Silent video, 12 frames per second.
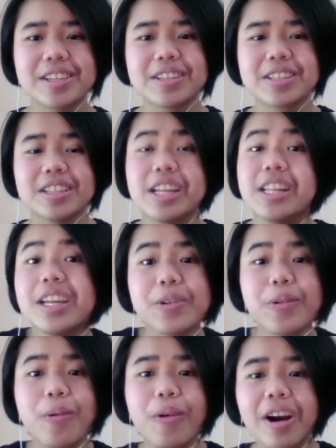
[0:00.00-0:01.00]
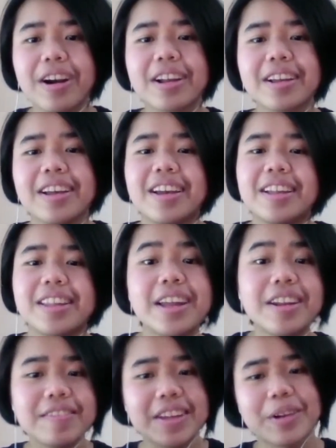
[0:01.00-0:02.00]
so it didn't work
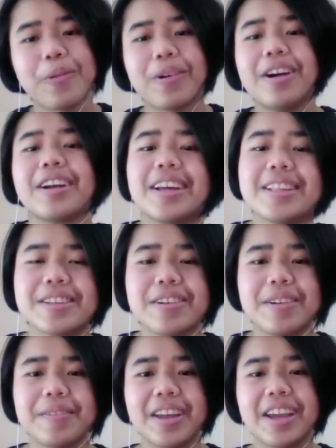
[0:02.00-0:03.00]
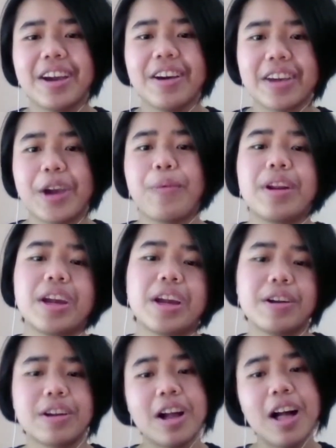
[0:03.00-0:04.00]
none of it worked and so i'm like okay when i
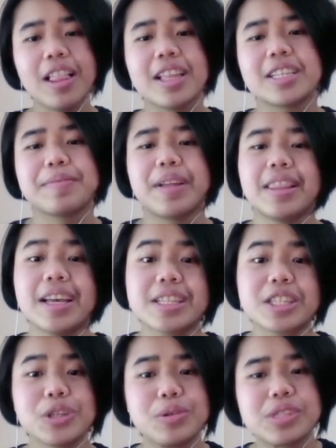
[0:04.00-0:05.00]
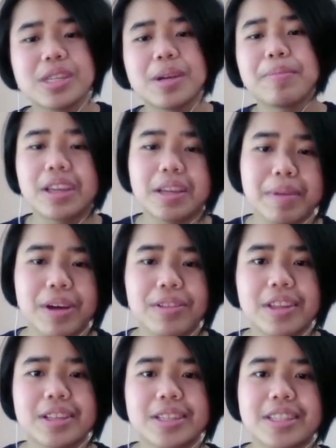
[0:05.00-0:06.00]
go to college i'm like let's do something
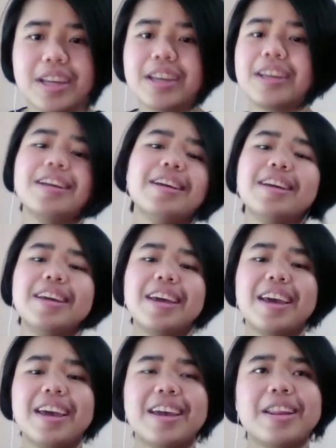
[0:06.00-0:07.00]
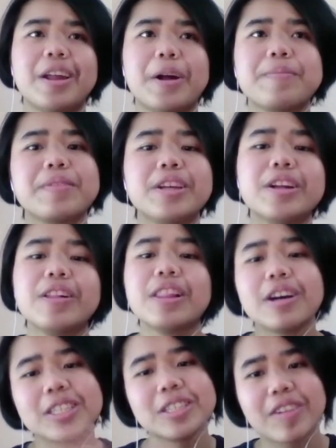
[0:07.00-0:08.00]
about this mm-hmm. thing and um, you know
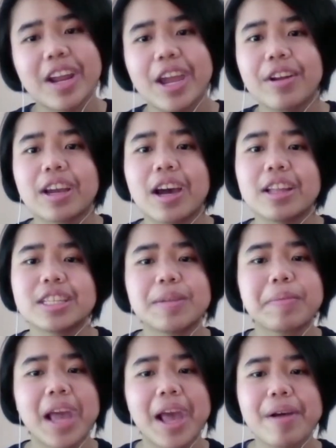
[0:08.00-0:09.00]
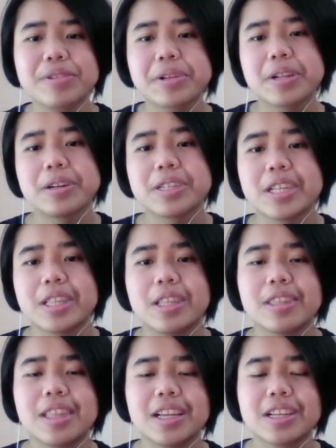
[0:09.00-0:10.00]
looked around got some counselors
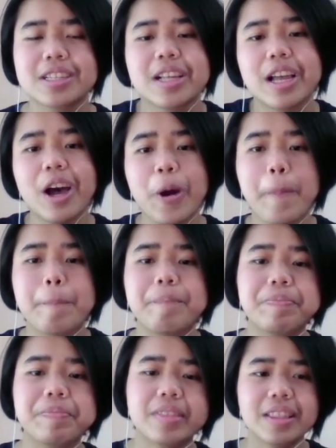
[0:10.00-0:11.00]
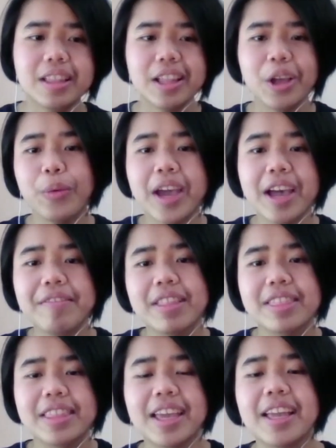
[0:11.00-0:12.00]
and they just like oh we have
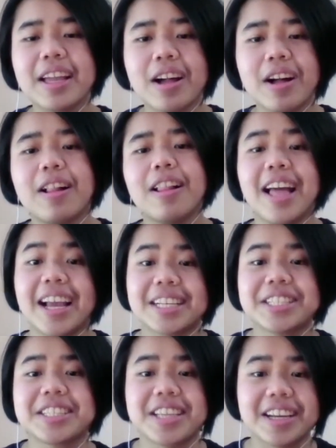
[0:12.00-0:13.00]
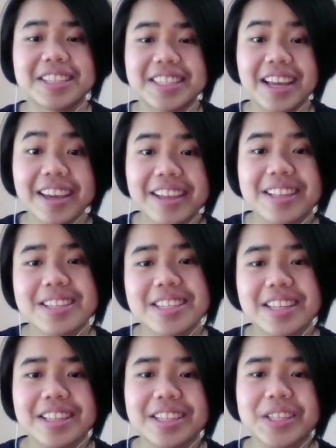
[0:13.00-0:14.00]
a thing called exercise
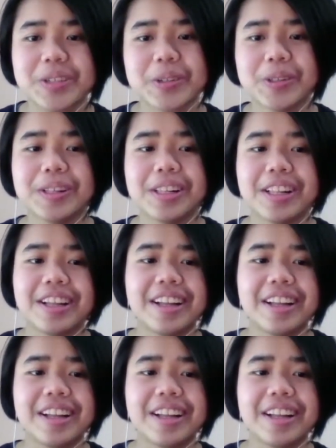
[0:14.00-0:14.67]
science at this school